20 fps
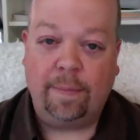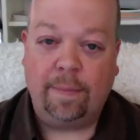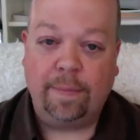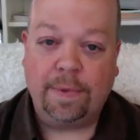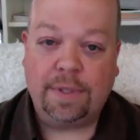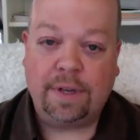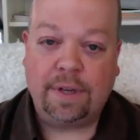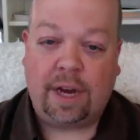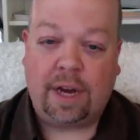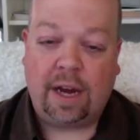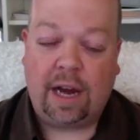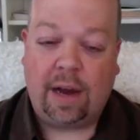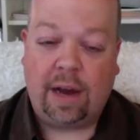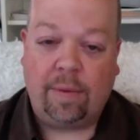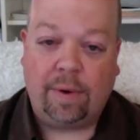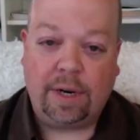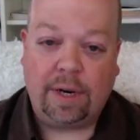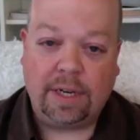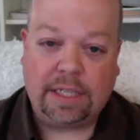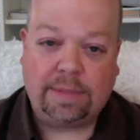So I
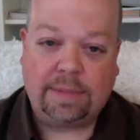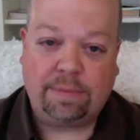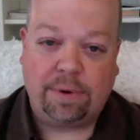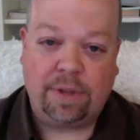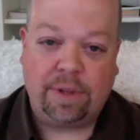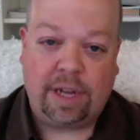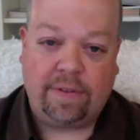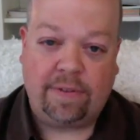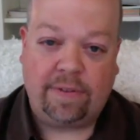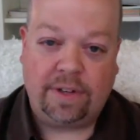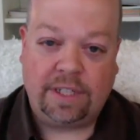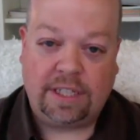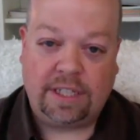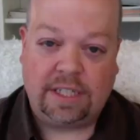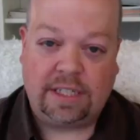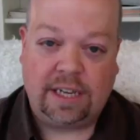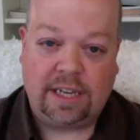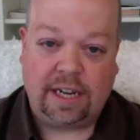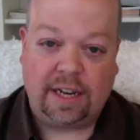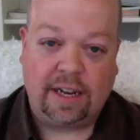want to explore that for just a
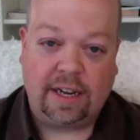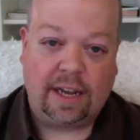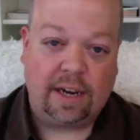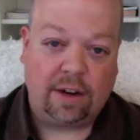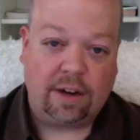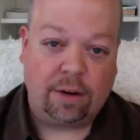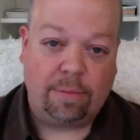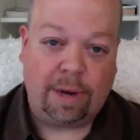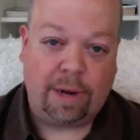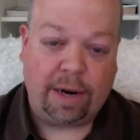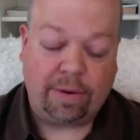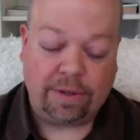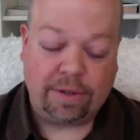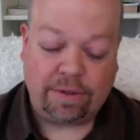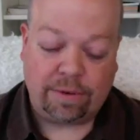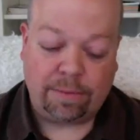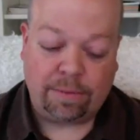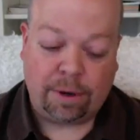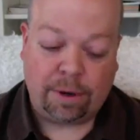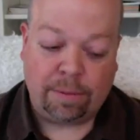second, kind of go backwards
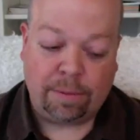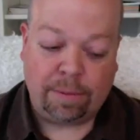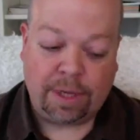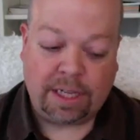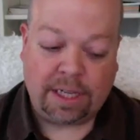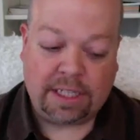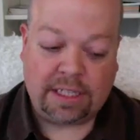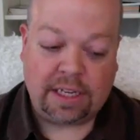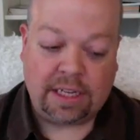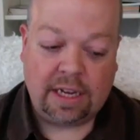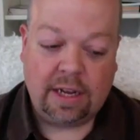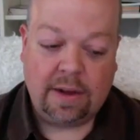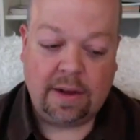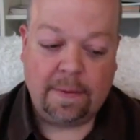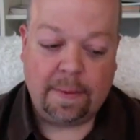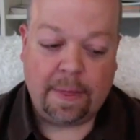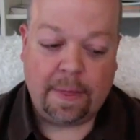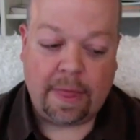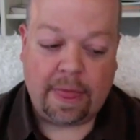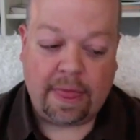for a moment, because
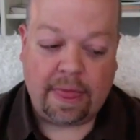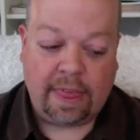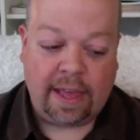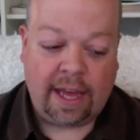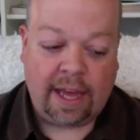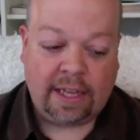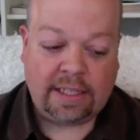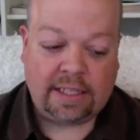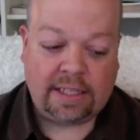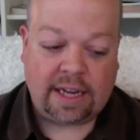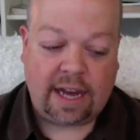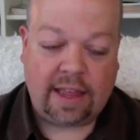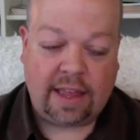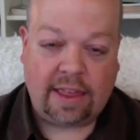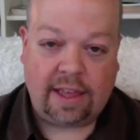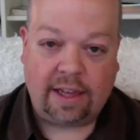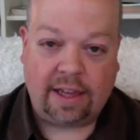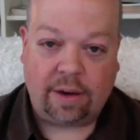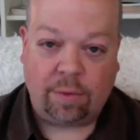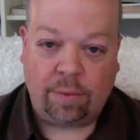that's, I
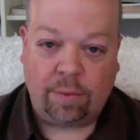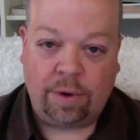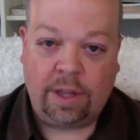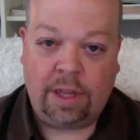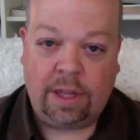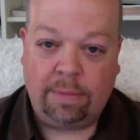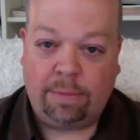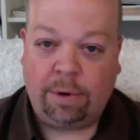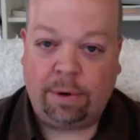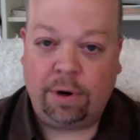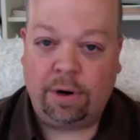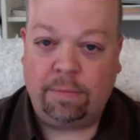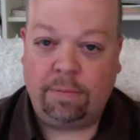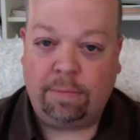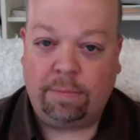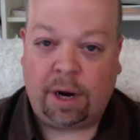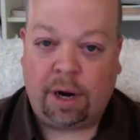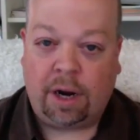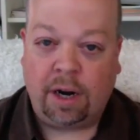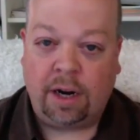think, a really important
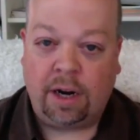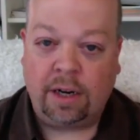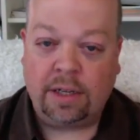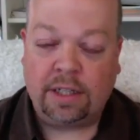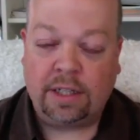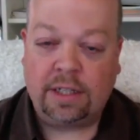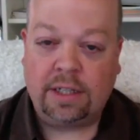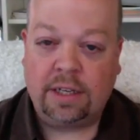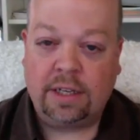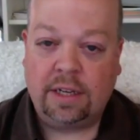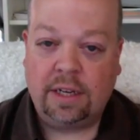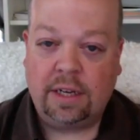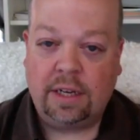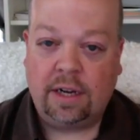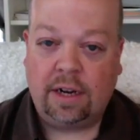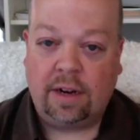part of